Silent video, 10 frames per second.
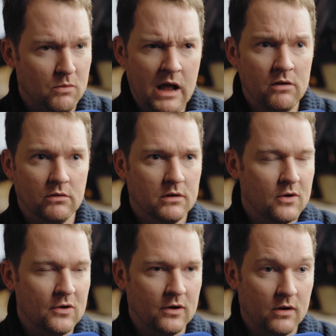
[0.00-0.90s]
wow
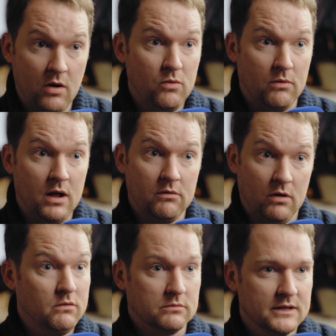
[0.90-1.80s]
or oh wow,
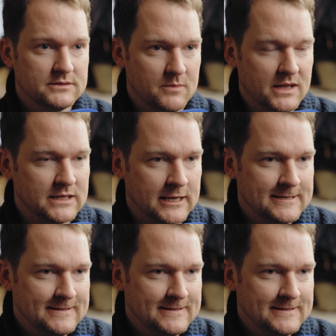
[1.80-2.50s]
oh that's amazing.